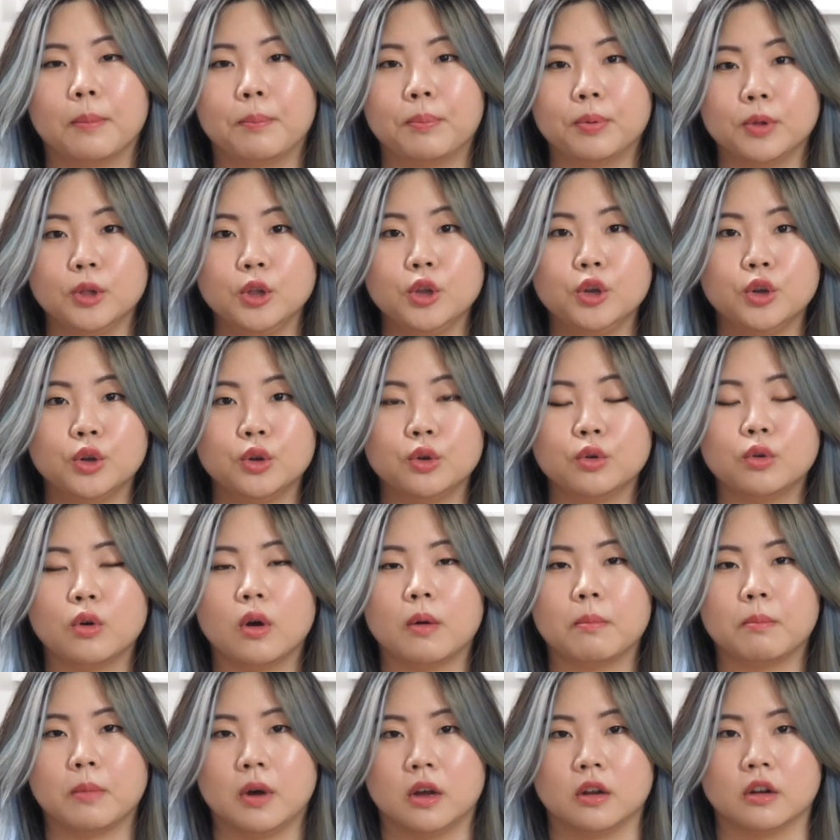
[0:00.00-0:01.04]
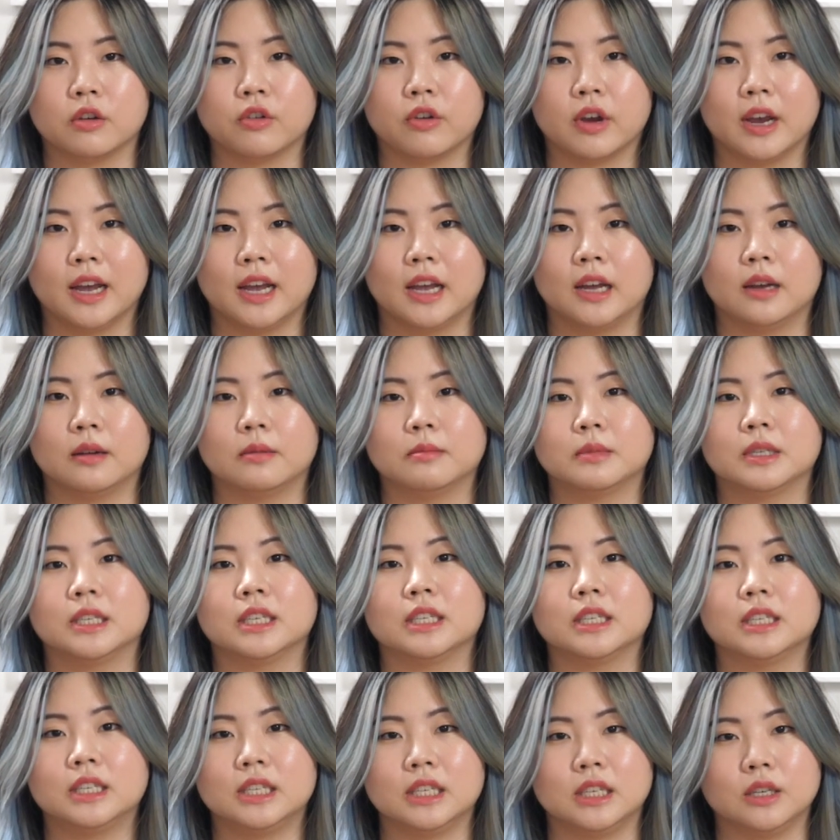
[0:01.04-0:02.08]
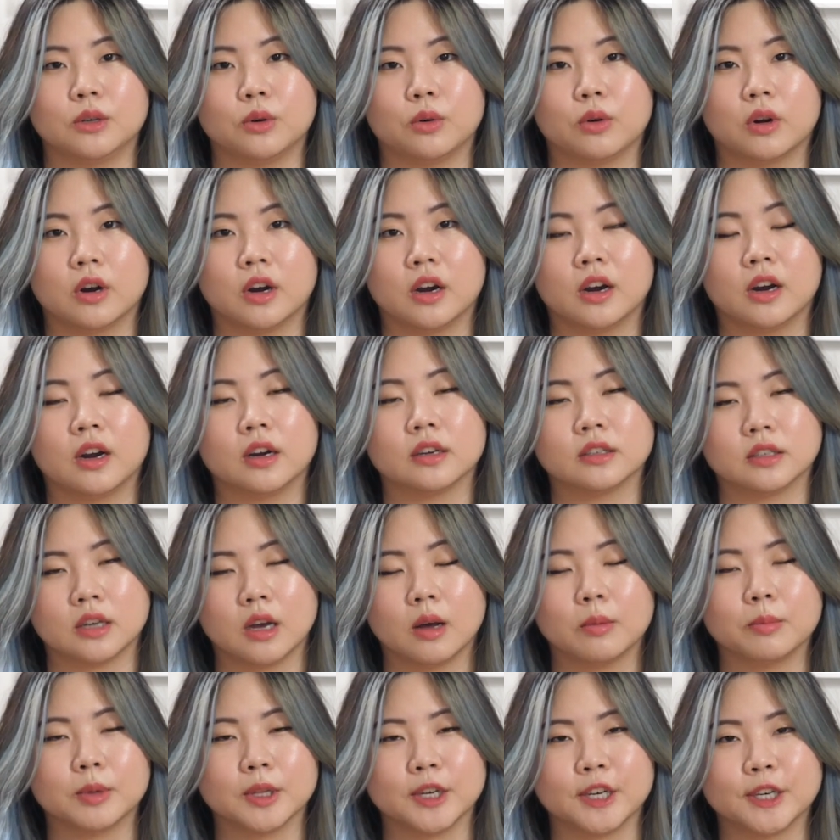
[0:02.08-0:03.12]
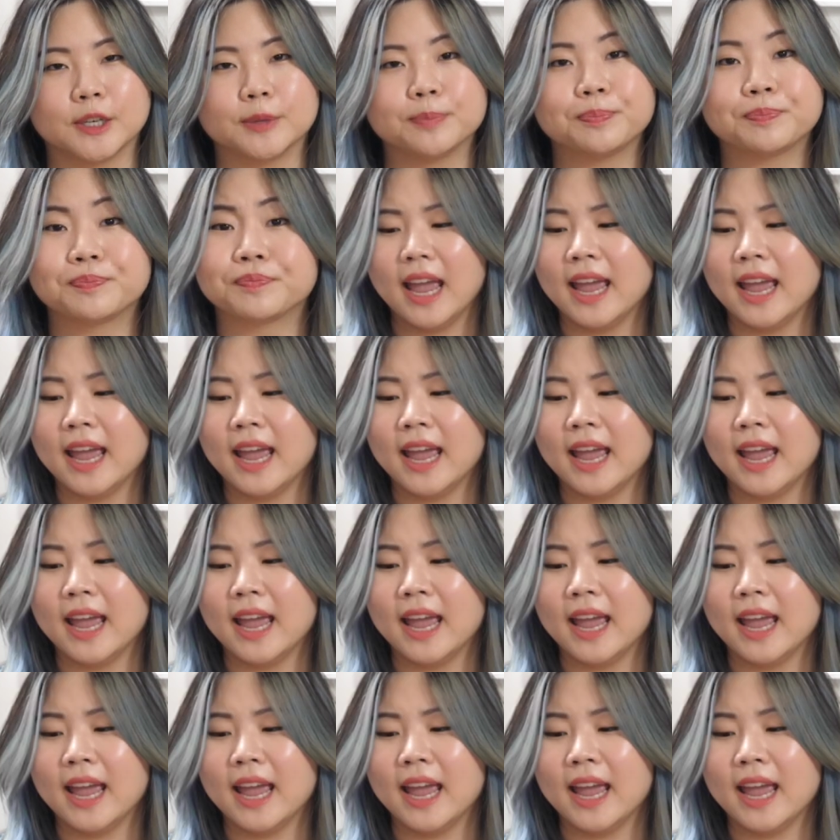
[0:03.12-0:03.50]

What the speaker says: blue monogrammed Dior tumbler,